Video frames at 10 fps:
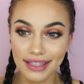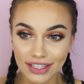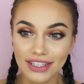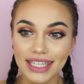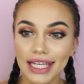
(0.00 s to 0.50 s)

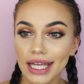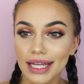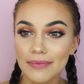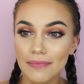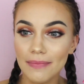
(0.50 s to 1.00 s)

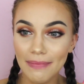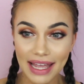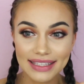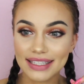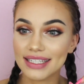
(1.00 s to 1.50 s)
Literally
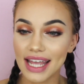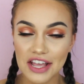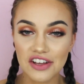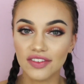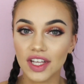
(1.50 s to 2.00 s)
makes
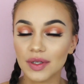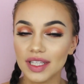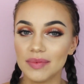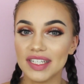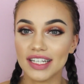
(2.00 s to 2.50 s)
taking off liquid
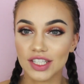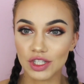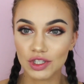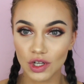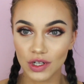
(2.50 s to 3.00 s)

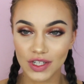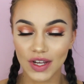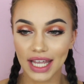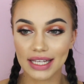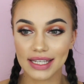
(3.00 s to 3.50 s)
lipsticks so
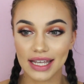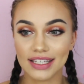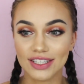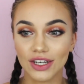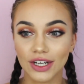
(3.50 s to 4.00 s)

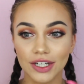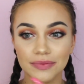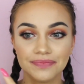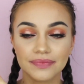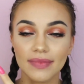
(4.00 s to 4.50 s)
easy.
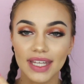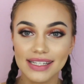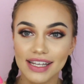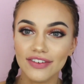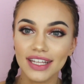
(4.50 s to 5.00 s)
So
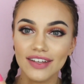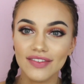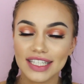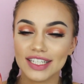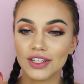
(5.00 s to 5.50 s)
definitely
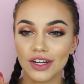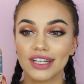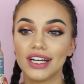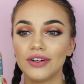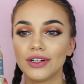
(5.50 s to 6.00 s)
invest in
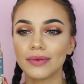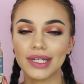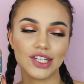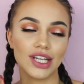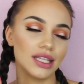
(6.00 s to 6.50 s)
coconut oil
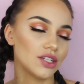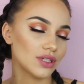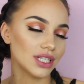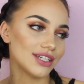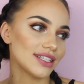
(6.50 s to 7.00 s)
because you can
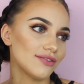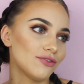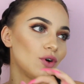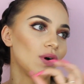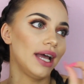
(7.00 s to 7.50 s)
literally use it
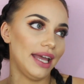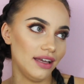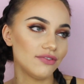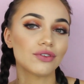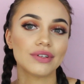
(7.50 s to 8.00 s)
for
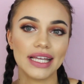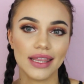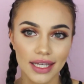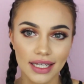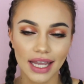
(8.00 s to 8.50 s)

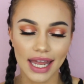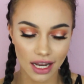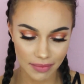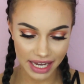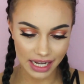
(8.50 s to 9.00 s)
everything, and
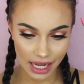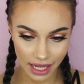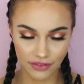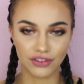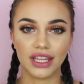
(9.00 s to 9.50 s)
I mean
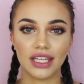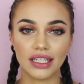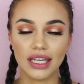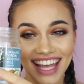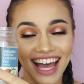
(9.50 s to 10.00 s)

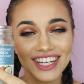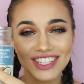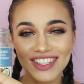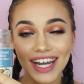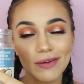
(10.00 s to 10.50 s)
everything. Yeah, I
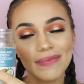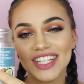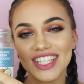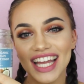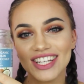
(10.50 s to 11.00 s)
just thought I would
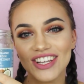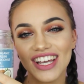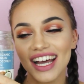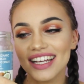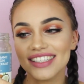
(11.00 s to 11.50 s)
mention that to you
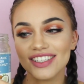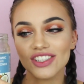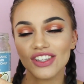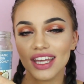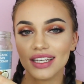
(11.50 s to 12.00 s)
guys
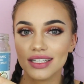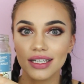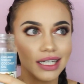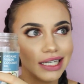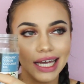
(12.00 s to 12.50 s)
so that,
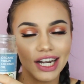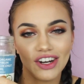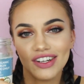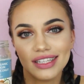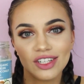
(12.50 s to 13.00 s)
I
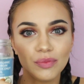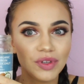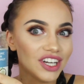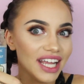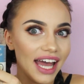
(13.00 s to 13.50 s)
don't know, little
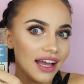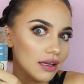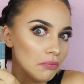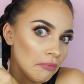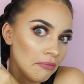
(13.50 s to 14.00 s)
beauty hack.